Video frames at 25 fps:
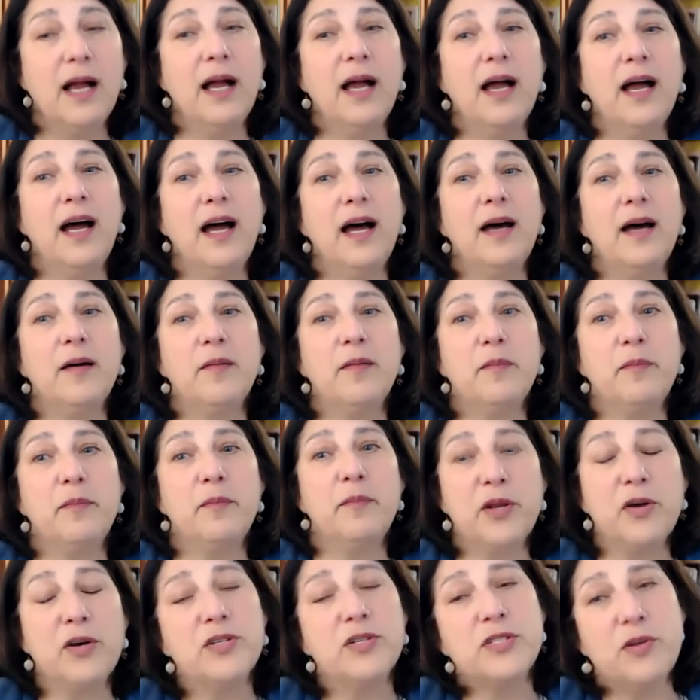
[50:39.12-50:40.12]

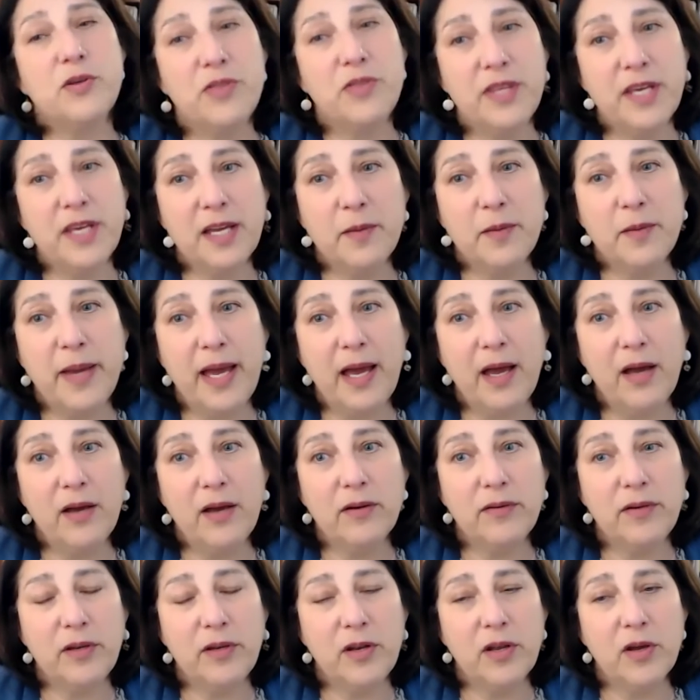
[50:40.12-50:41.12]
but also think
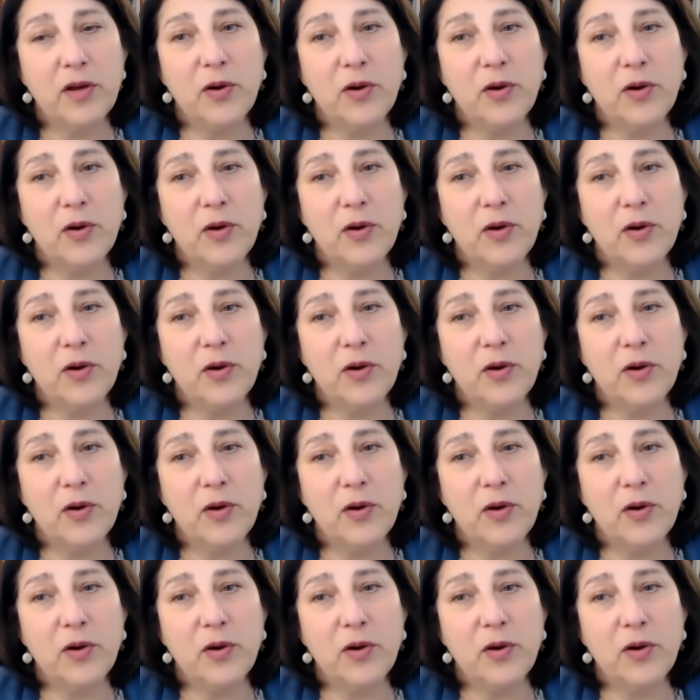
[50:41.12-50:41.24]
about,